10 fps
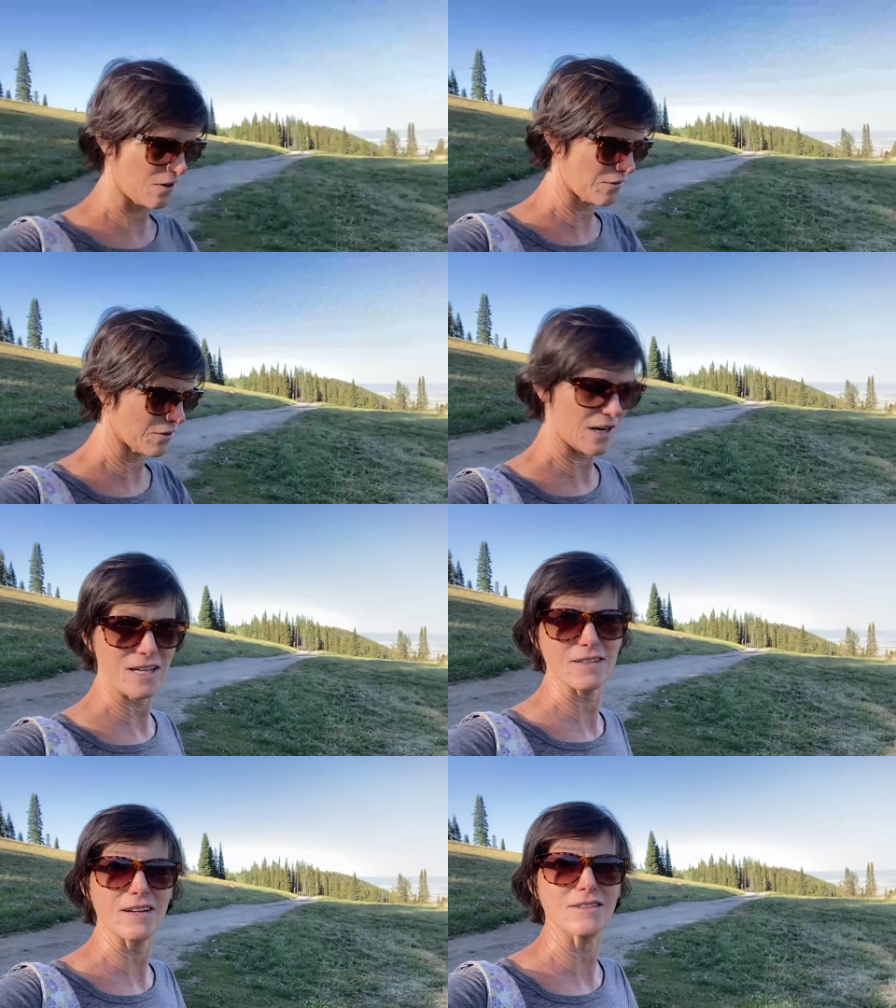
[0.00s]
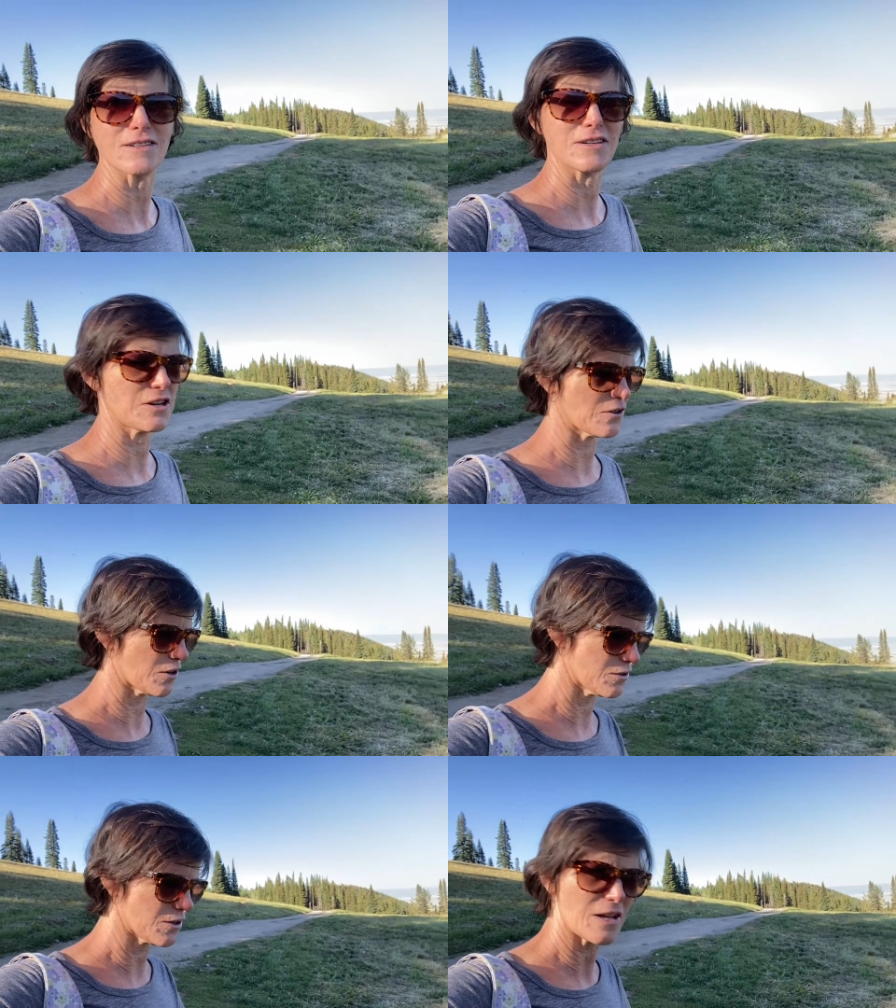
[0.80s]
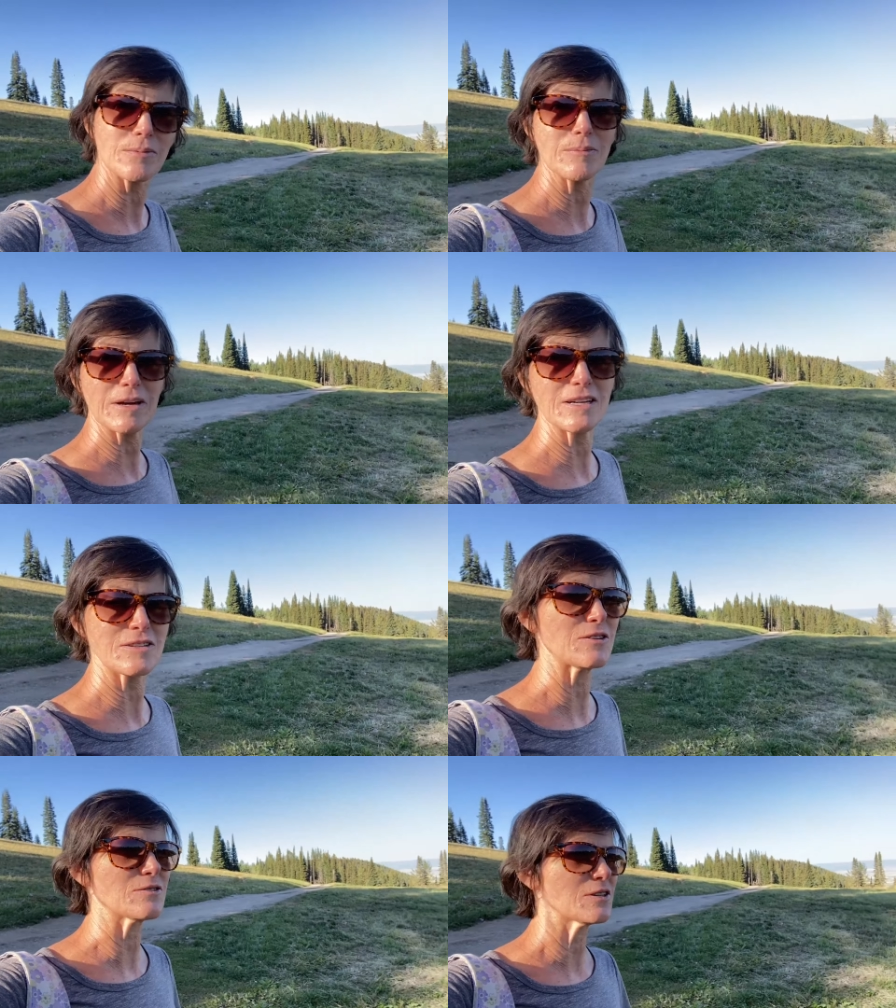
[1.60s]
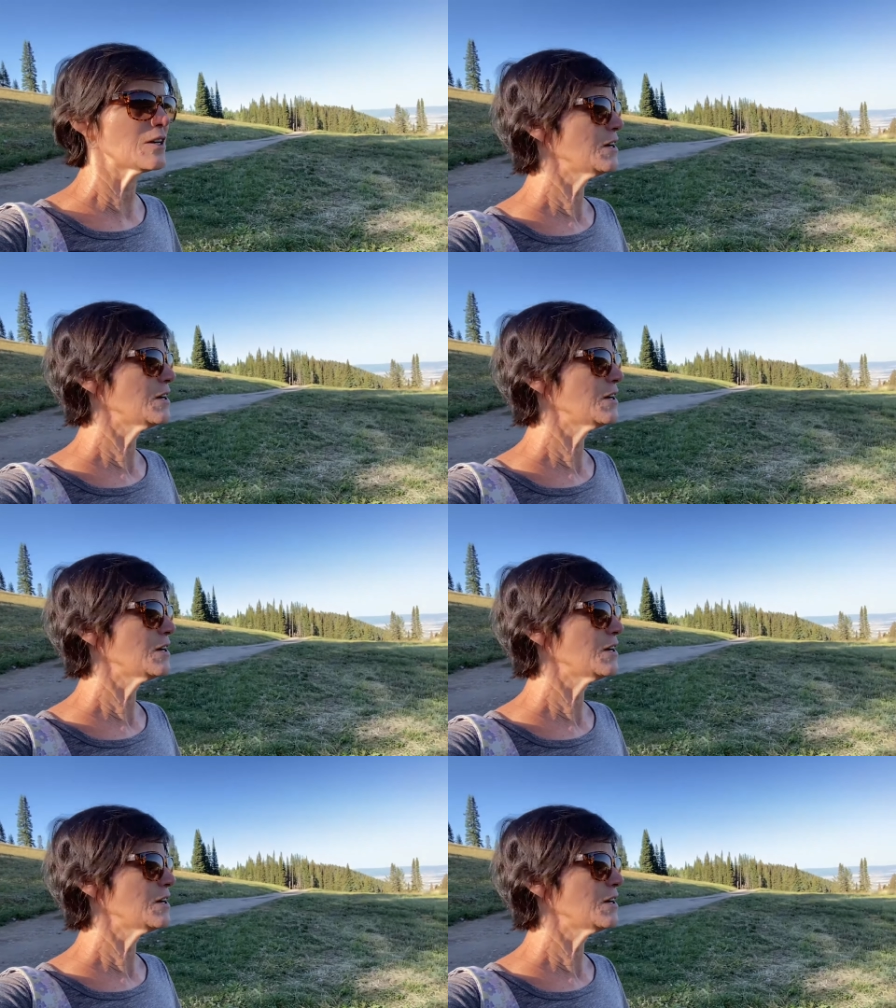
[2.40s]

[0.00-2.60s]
off-road hand cycle till a year ago, so that'll be my excuse